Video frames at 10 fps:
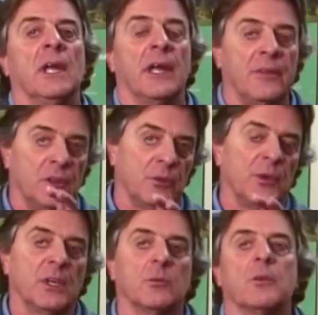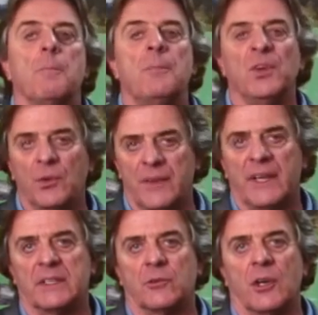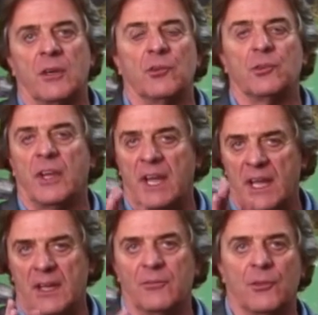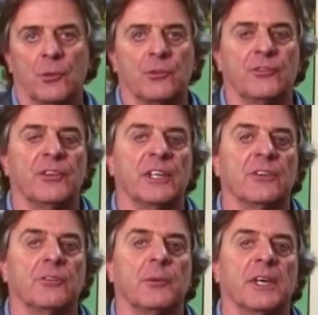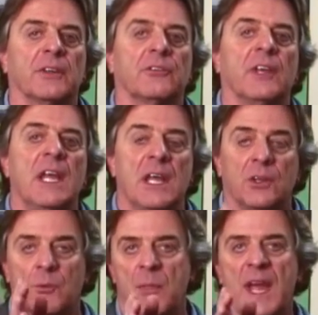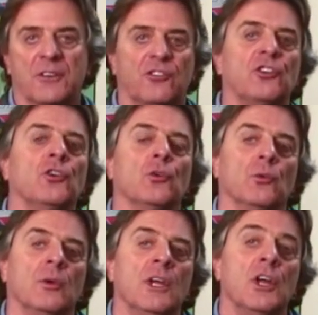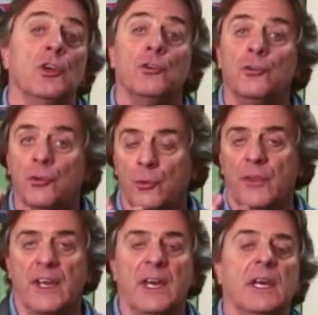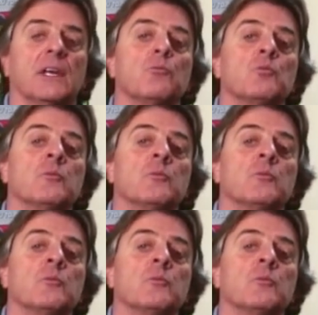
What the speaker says: and then to be able to build that driver to have those fitting specs to match you. Do that,